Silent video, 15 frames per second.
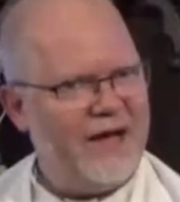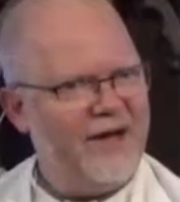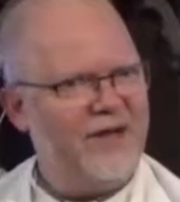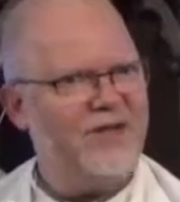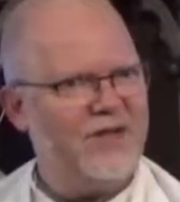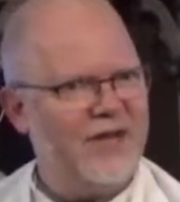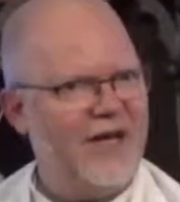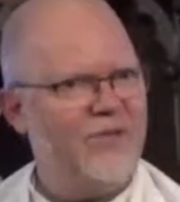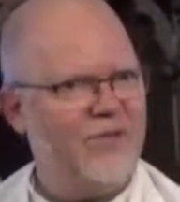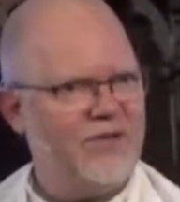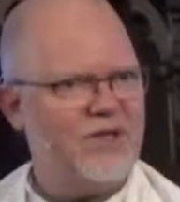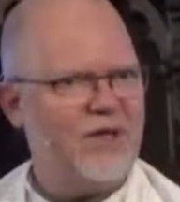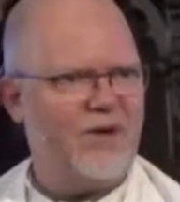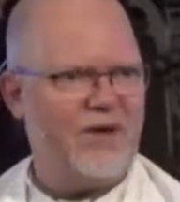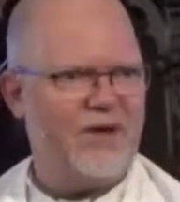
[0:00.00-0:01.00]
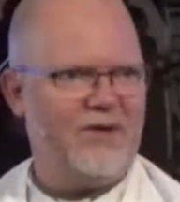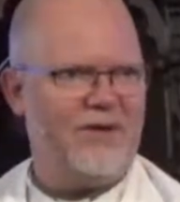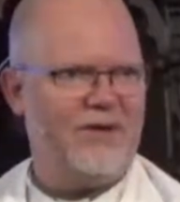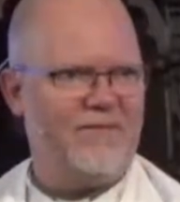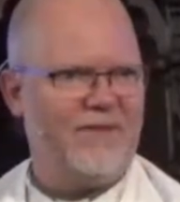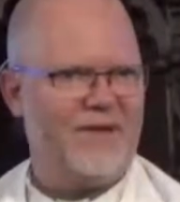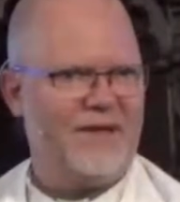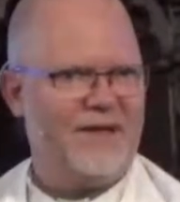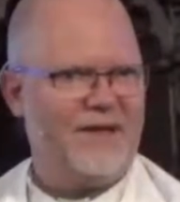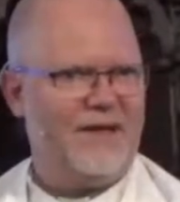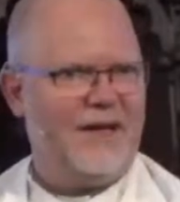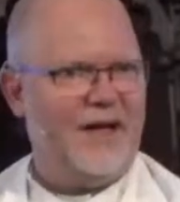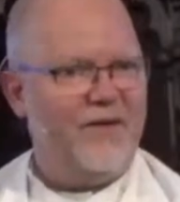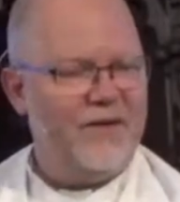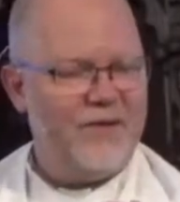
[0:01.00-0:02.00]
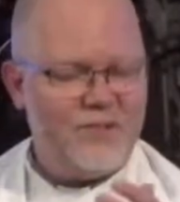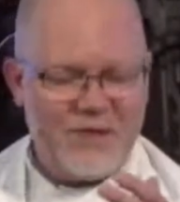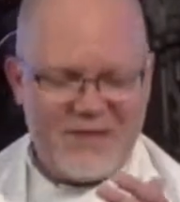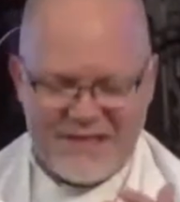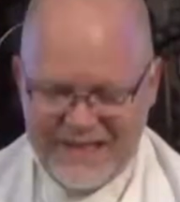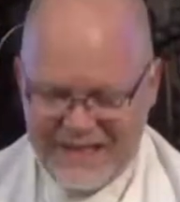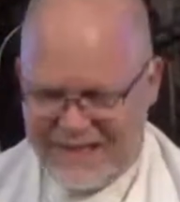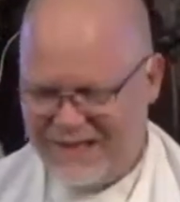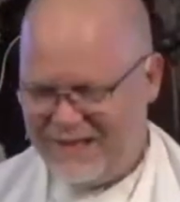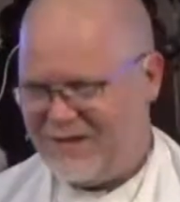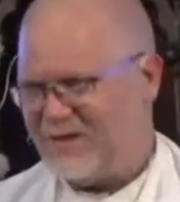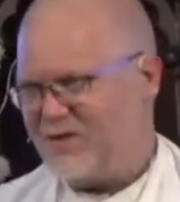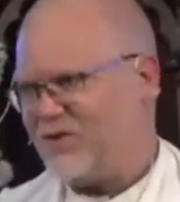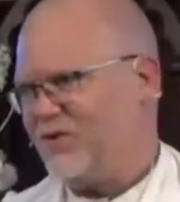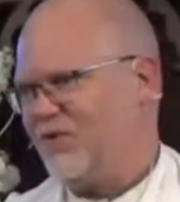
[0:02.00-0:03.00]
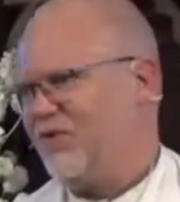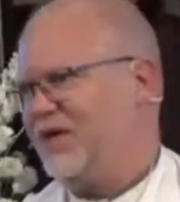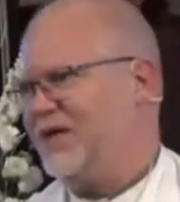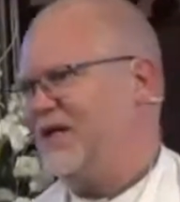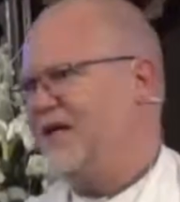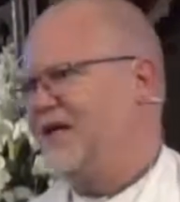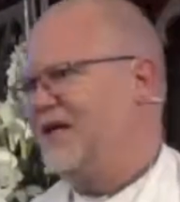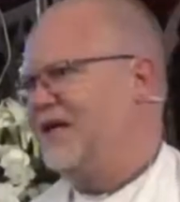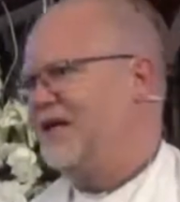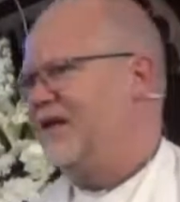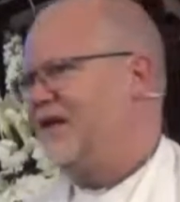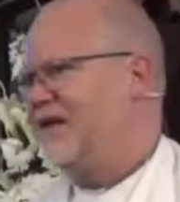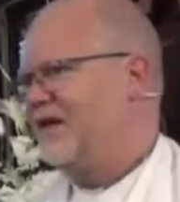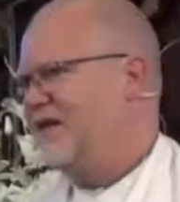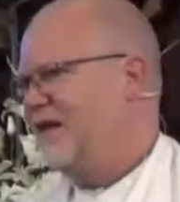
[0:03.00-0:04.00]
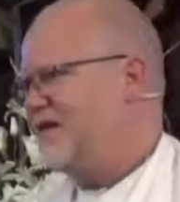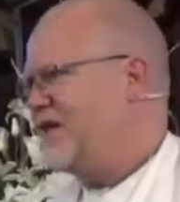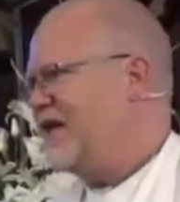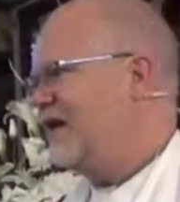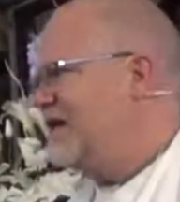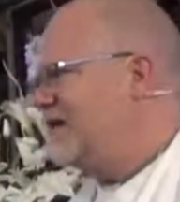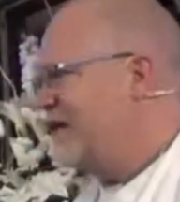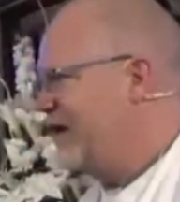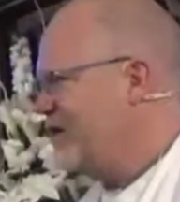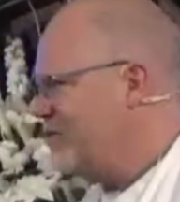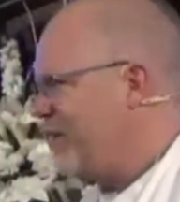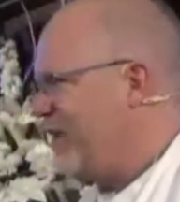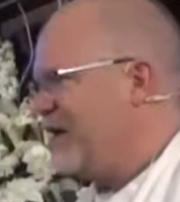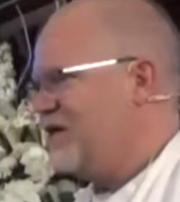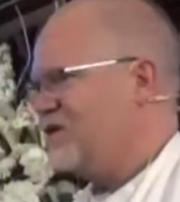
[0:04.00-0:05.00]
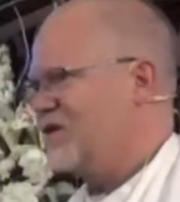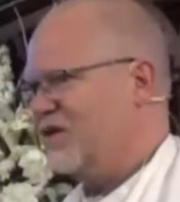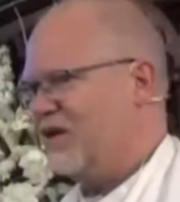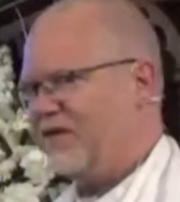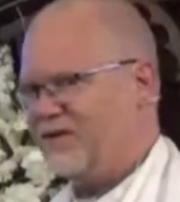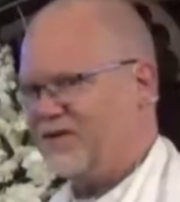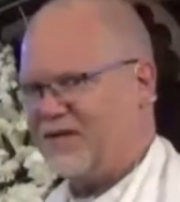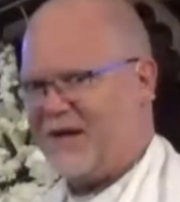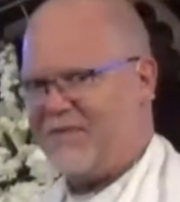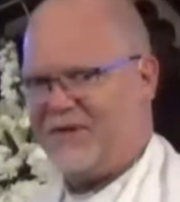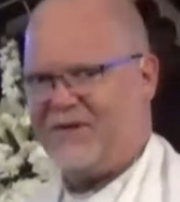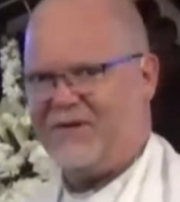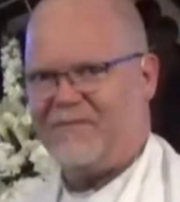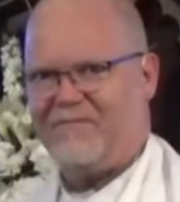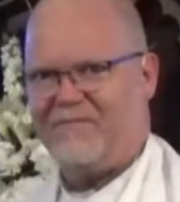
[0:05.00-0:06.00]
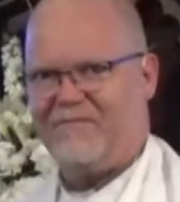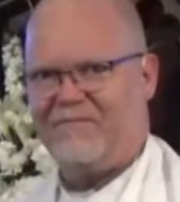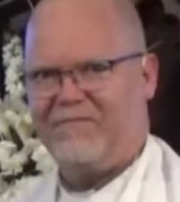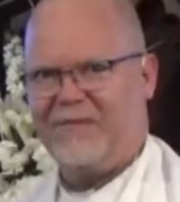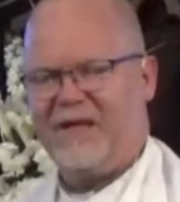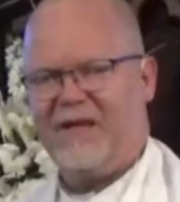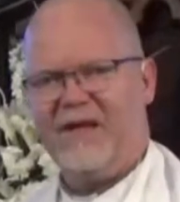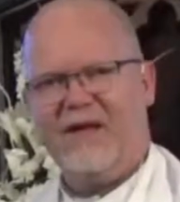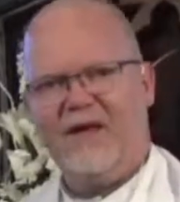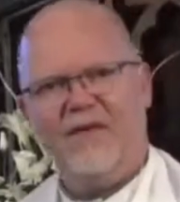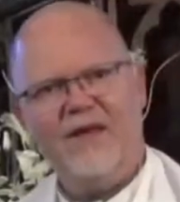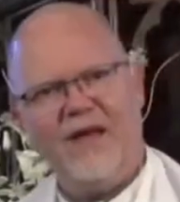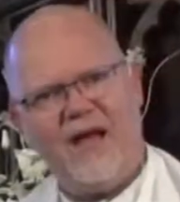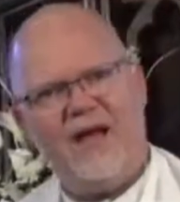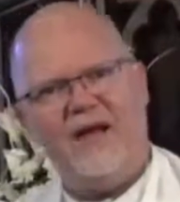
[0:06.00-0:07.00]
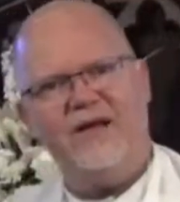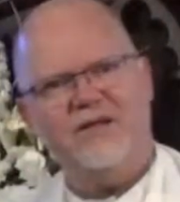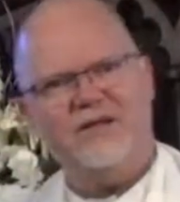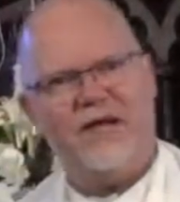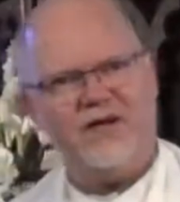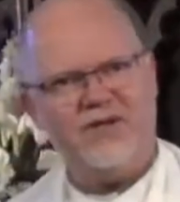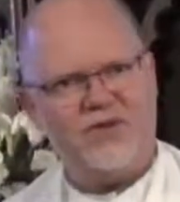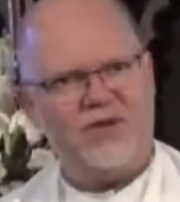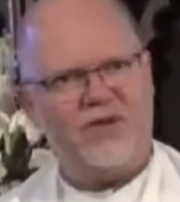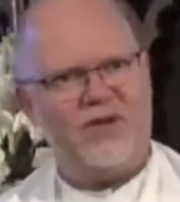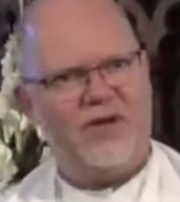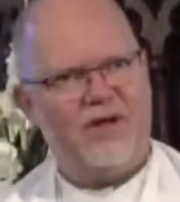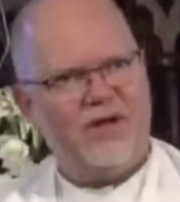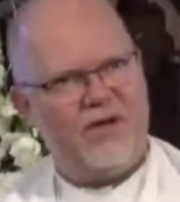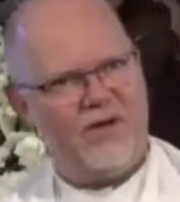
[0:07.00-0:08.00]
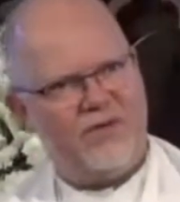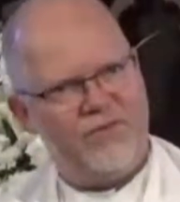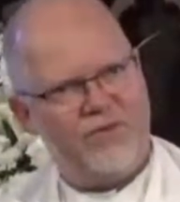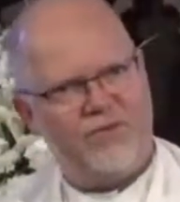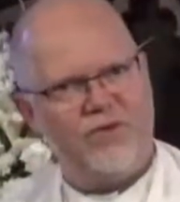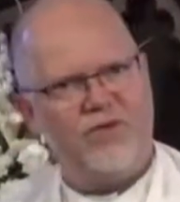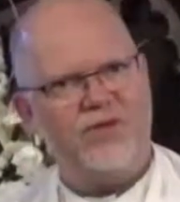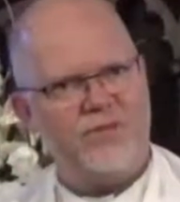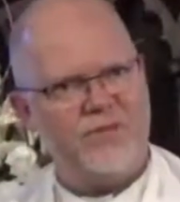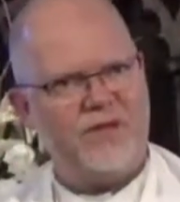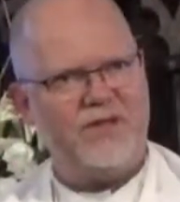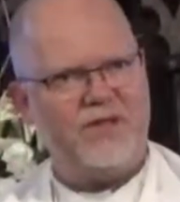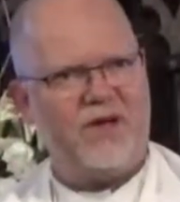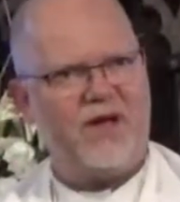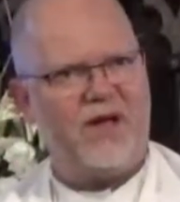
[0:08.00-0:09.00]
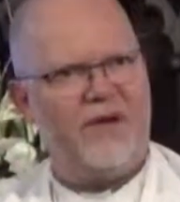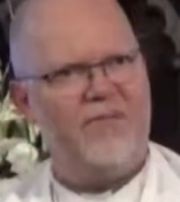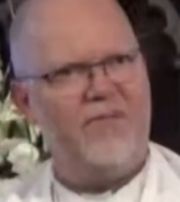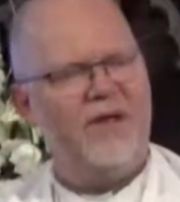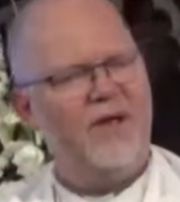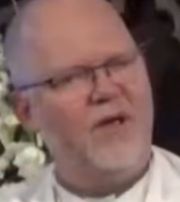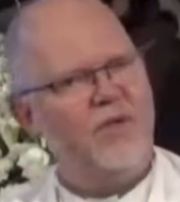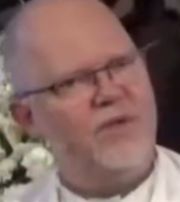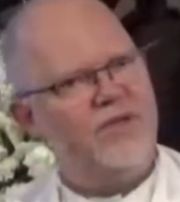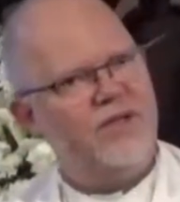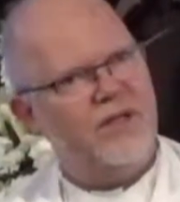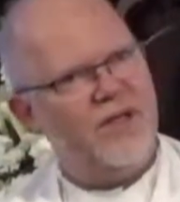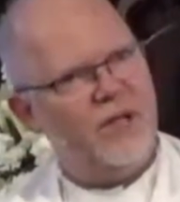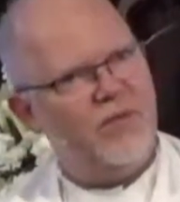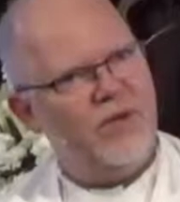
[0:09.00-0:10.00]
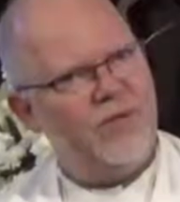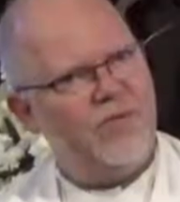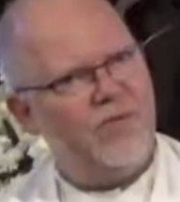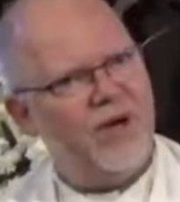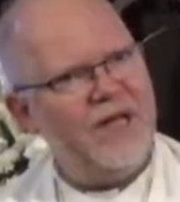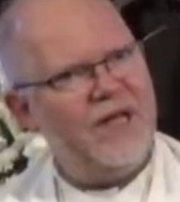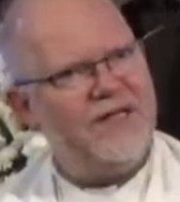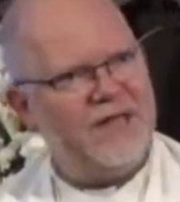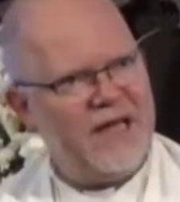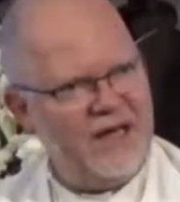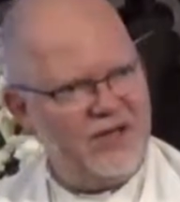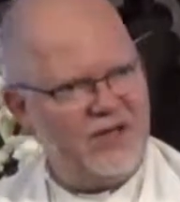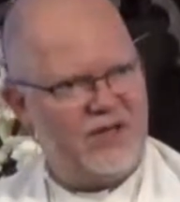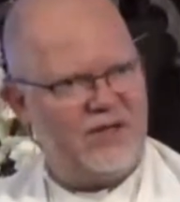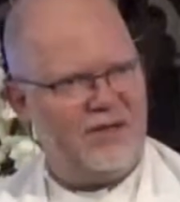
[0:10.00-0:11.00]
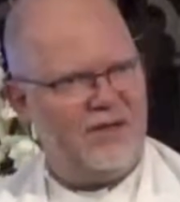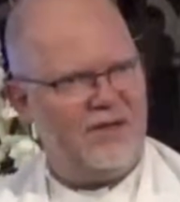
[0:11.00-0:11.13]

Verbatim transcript: understand what's going on. And this particular story, this healing takes place on the Sabbath. The architecture of Jerusalem at the time was that it would bring attention